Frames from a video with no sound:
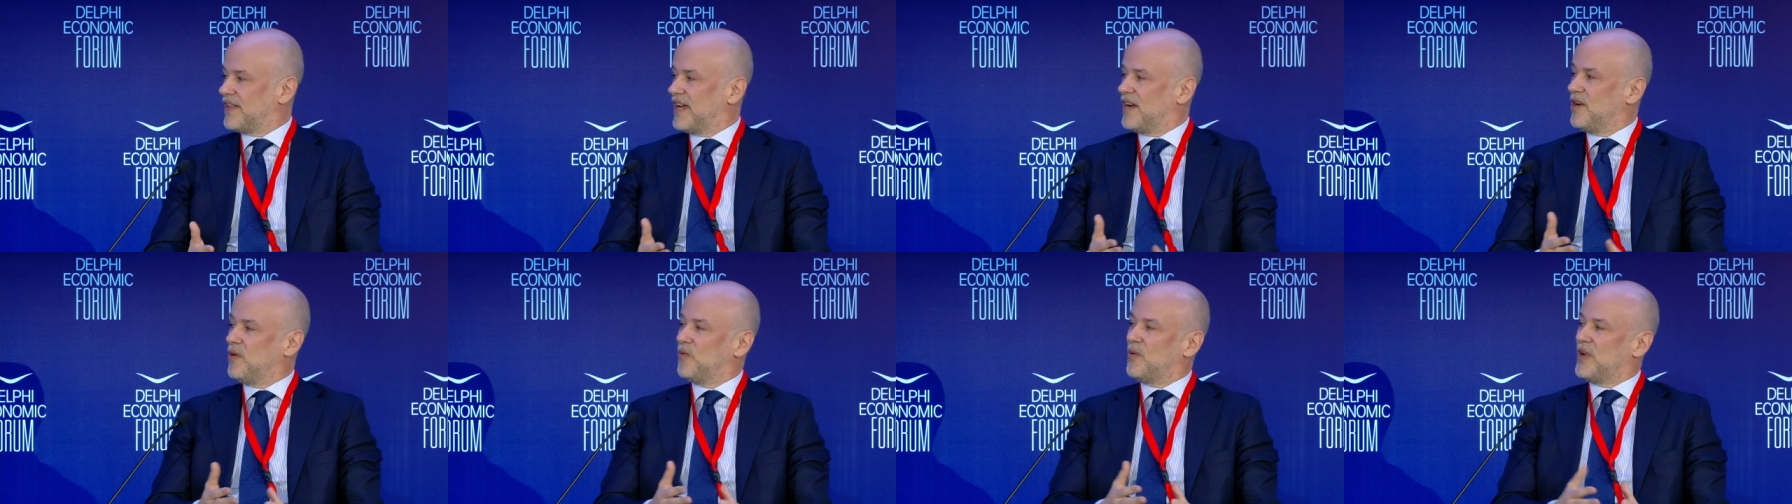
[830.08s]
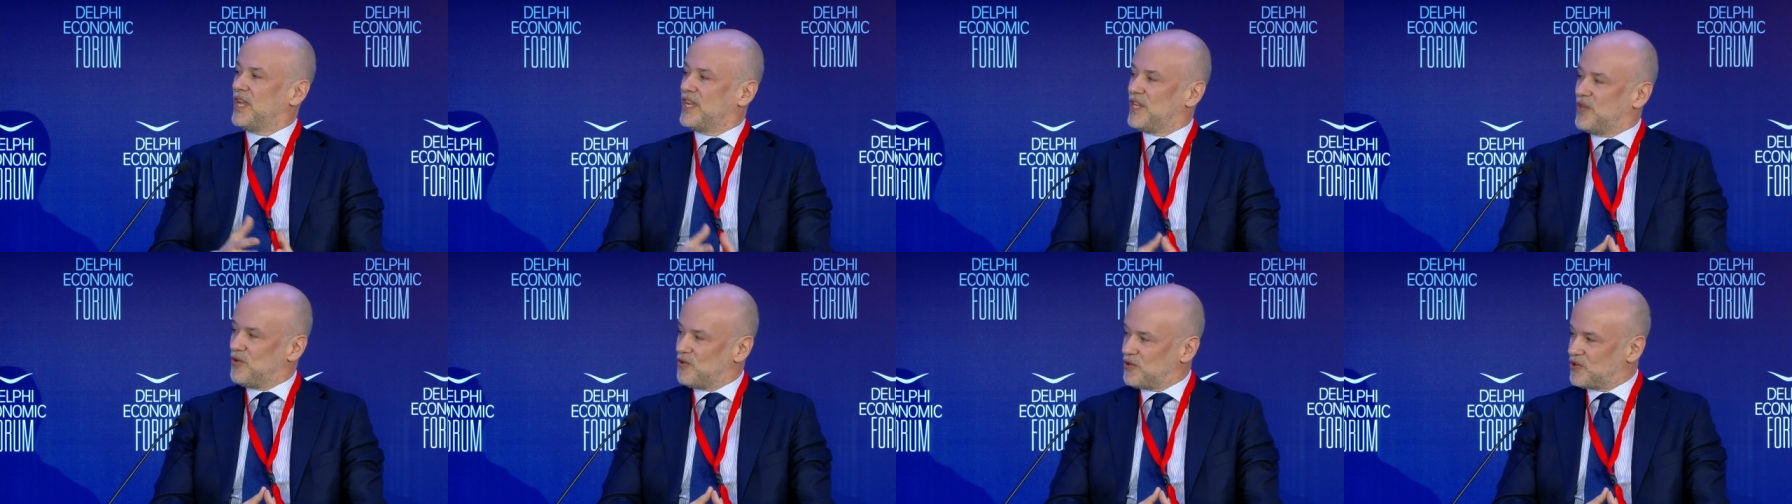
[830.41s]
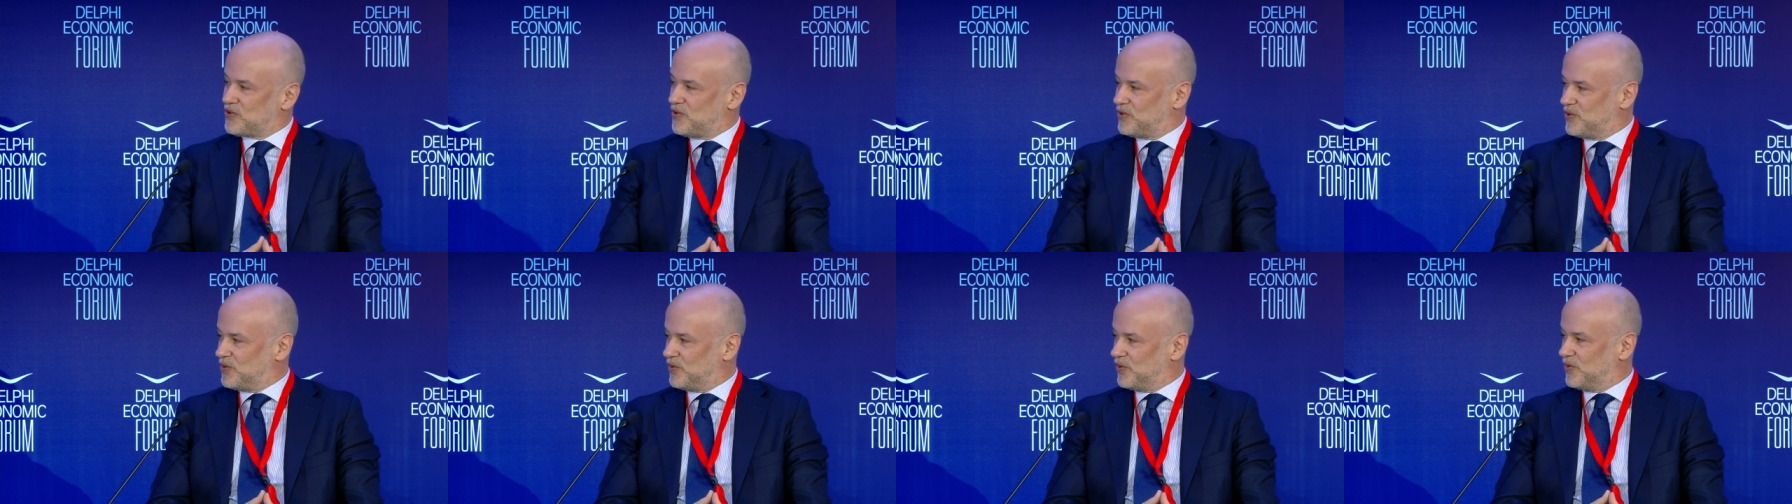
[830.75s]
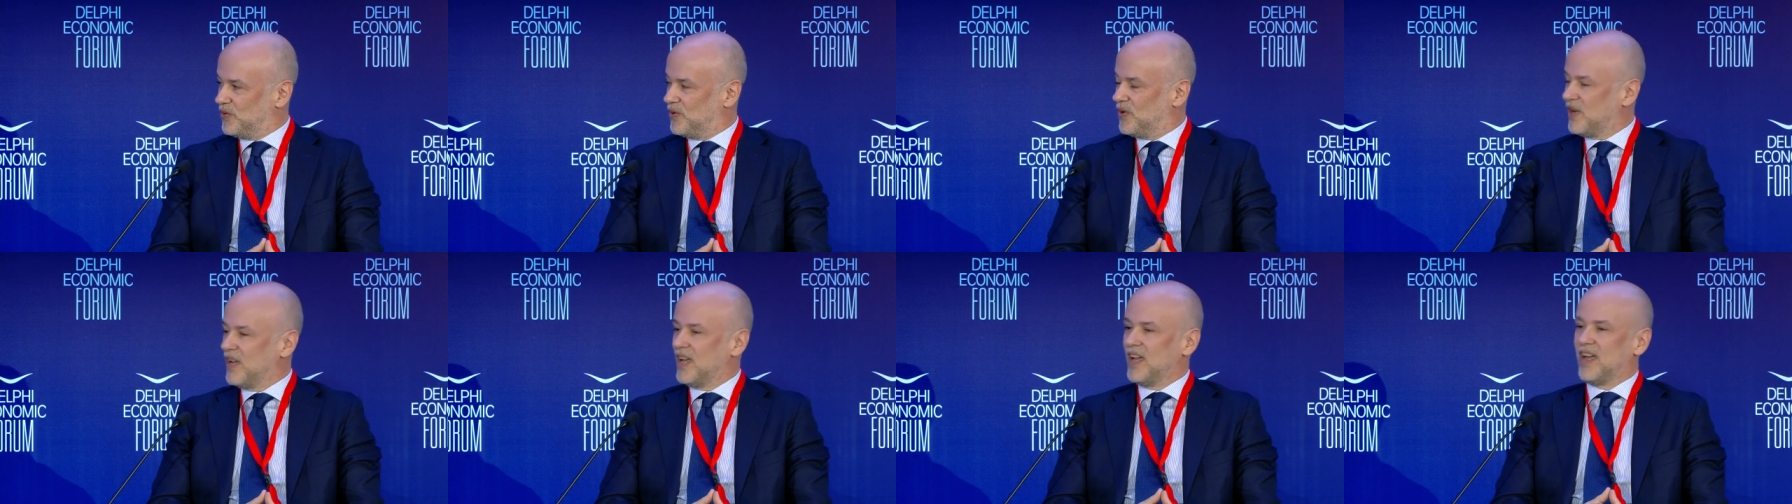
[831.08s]
than we used to
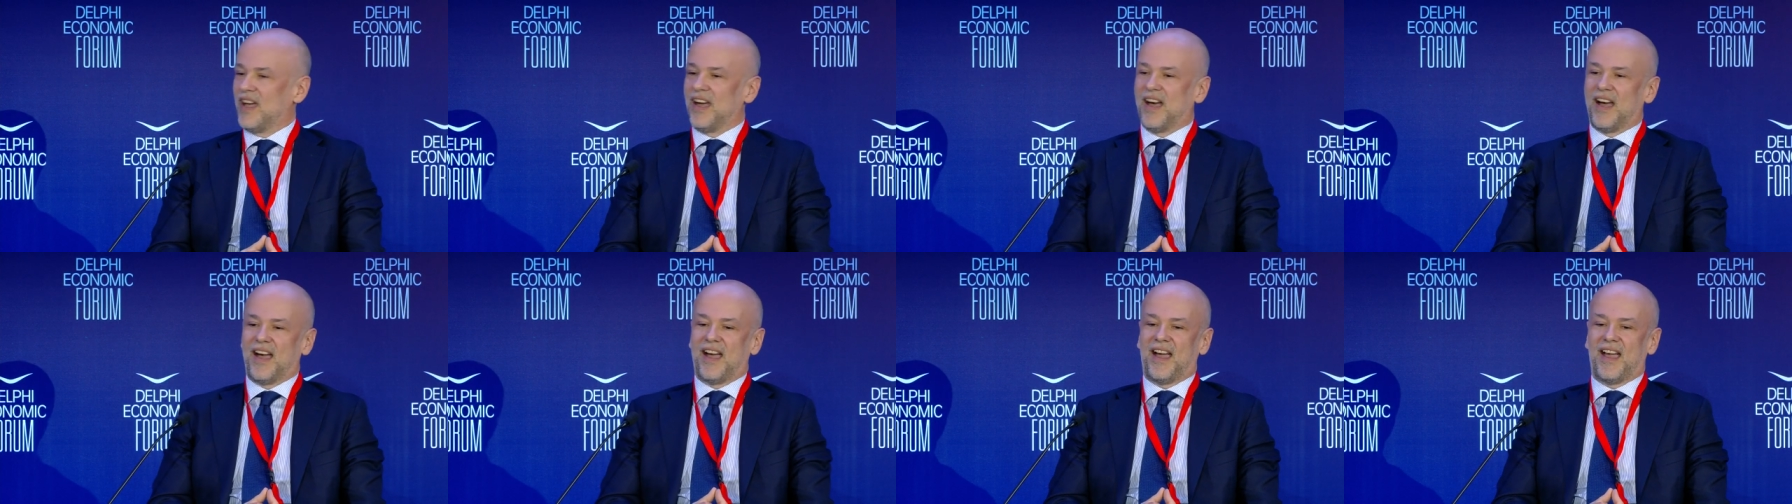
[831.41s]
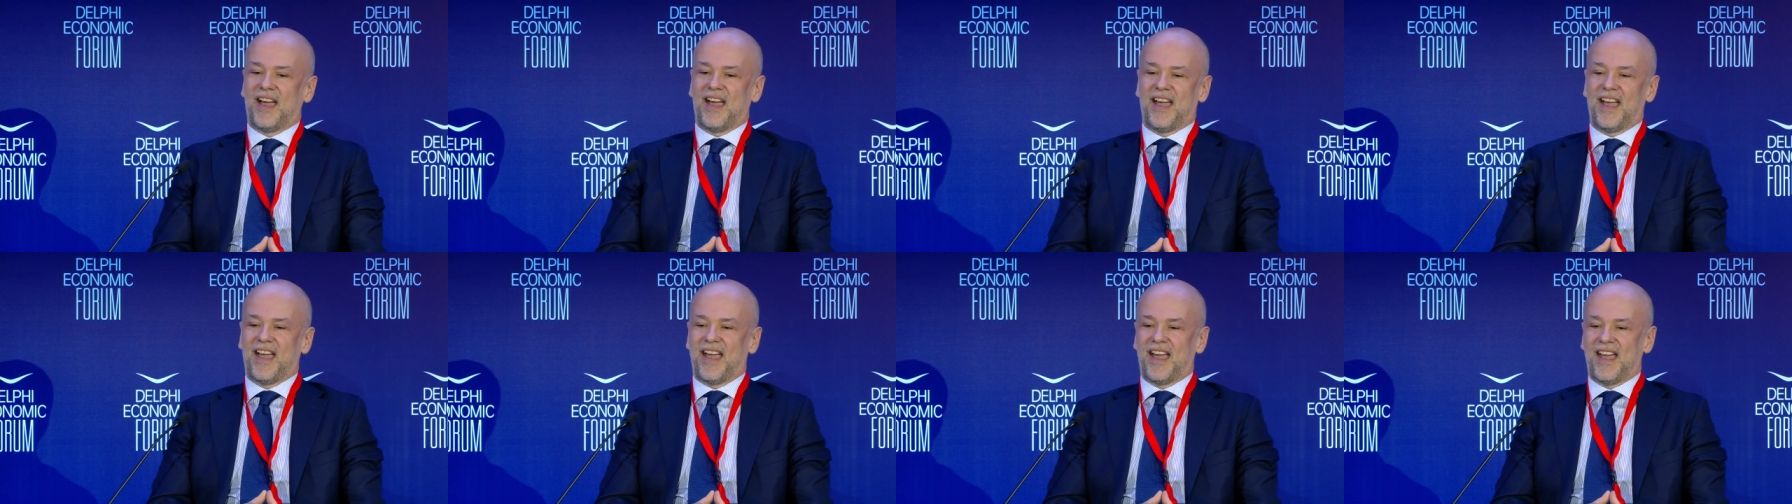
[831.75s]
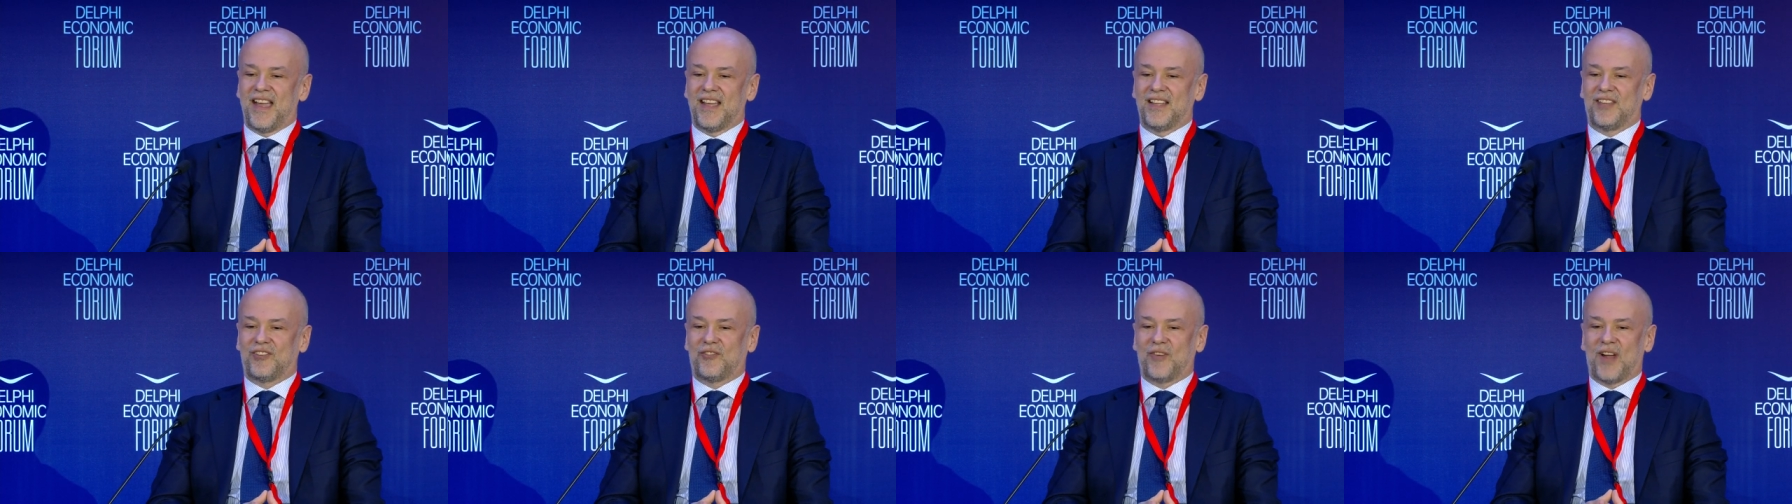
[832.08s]
do. Uh,